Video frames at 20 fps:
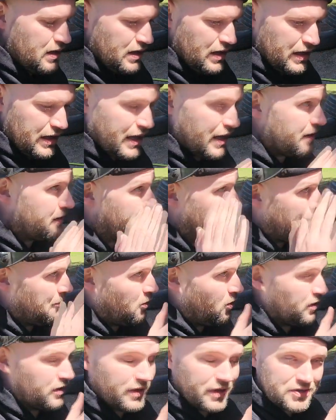Again, I'm
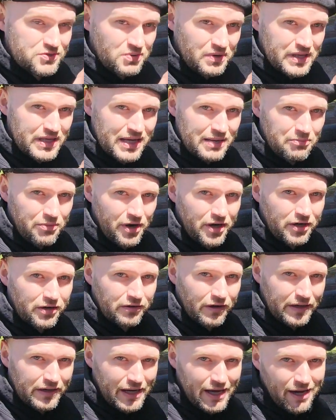only on a 20 amp breaker
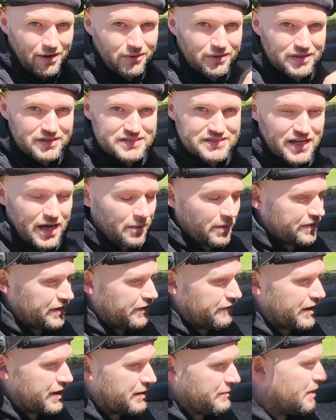right now. It's not what they
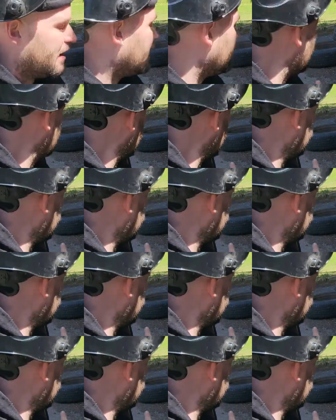recommend.